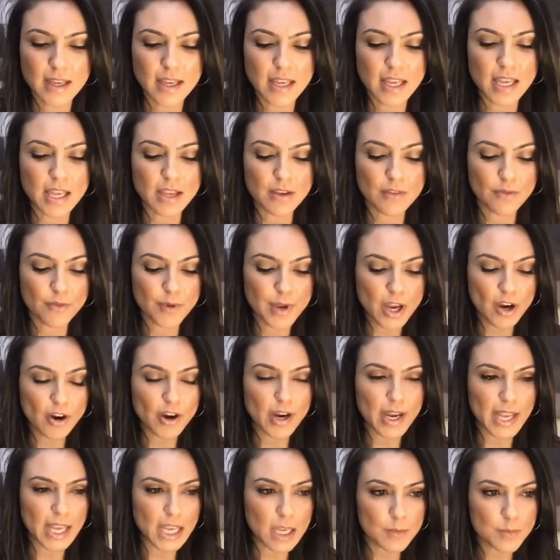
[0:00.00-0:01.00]
If we are
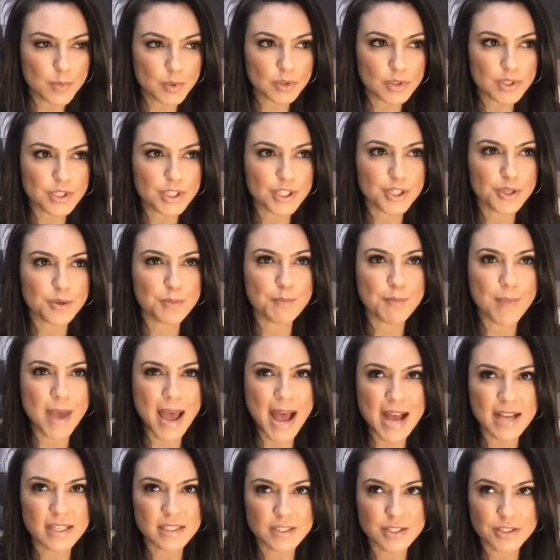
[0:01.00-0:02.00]
able to
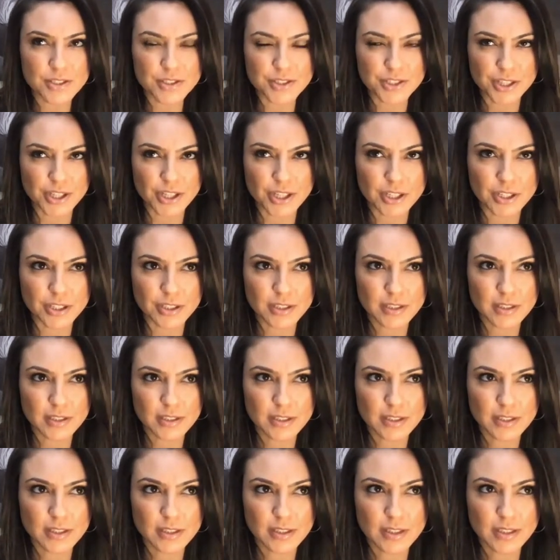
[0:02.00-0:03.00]
master
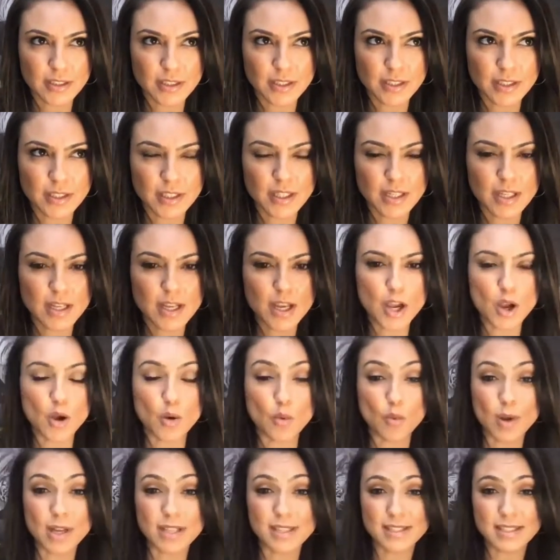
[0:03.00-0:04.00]

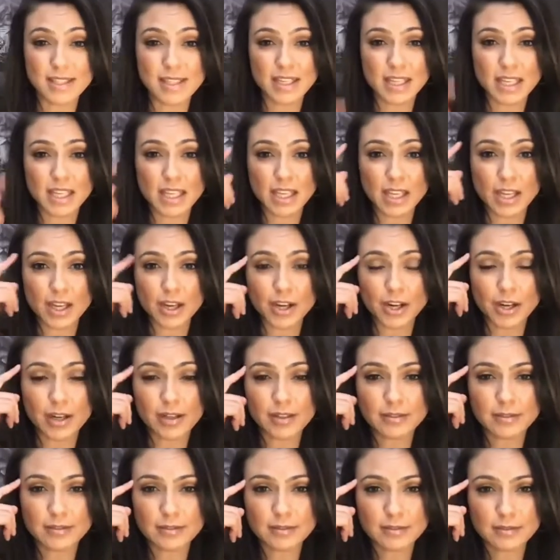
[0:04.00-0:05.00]
what's in here,
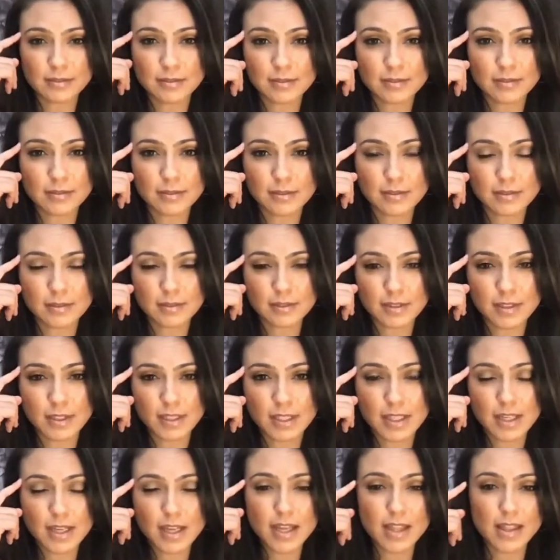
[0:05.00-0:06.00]

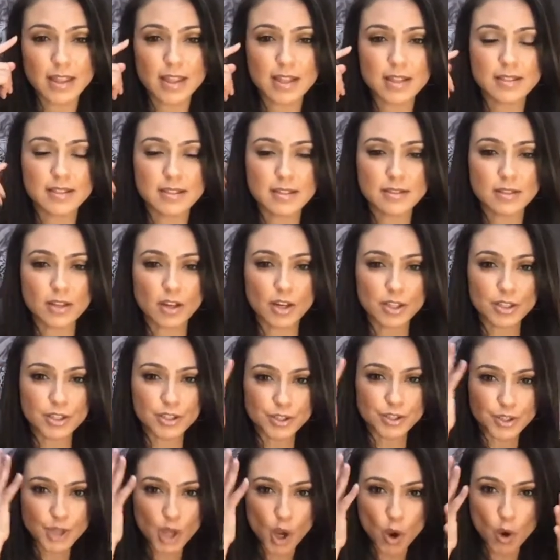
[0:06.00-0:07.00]
this is our
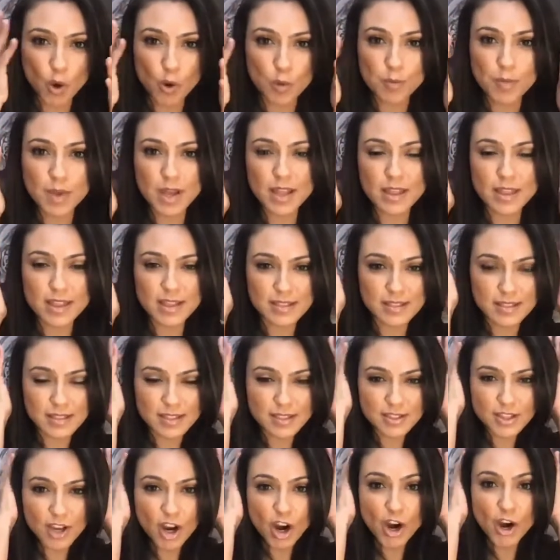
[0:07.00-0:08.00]
dome, this
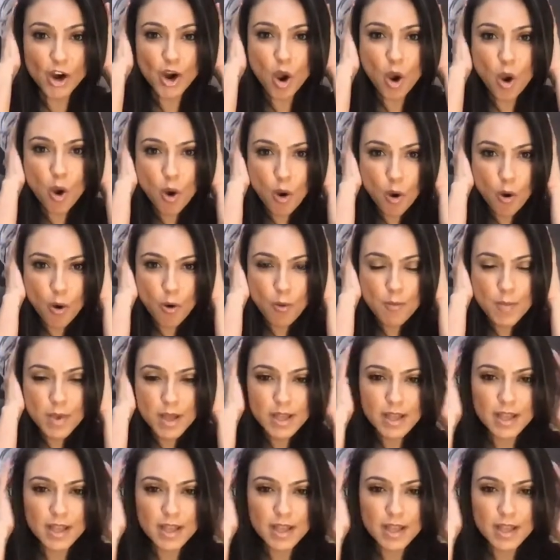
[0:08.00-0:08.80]
is our home.